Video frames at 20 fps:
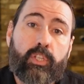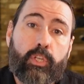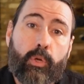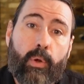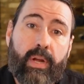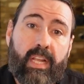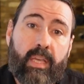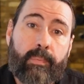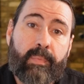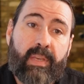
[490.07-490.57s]

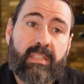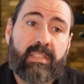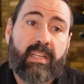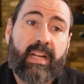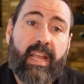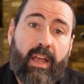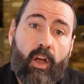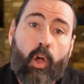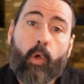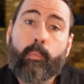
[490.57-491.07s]
joining me
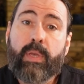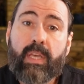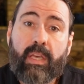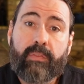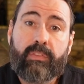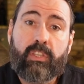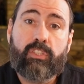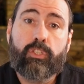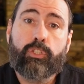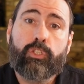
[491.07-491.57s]
today. I hope you give
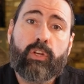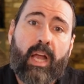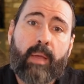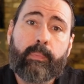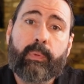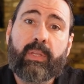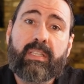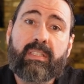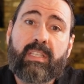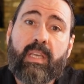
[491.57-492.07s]
this a try.
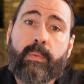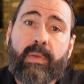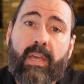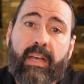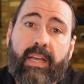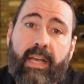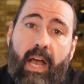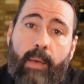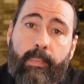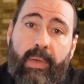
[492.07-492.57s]
Please leave me a
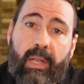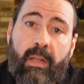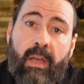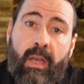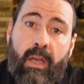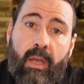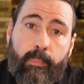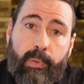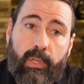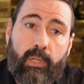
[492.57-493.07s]
comment
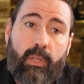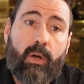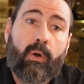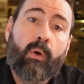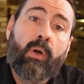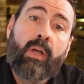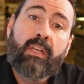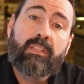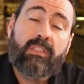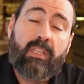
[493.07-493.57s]

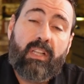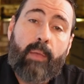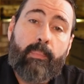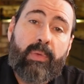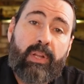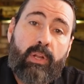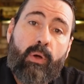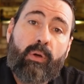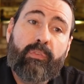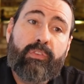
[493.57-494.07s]
below to let
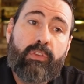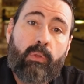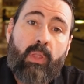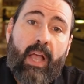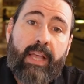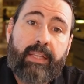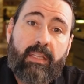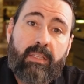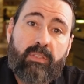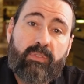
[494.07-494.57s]
me know if you
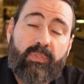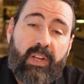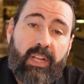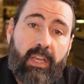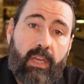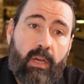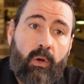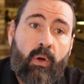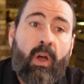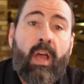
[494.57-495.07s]
like this
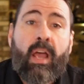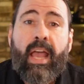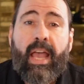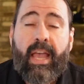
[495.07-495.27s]
video.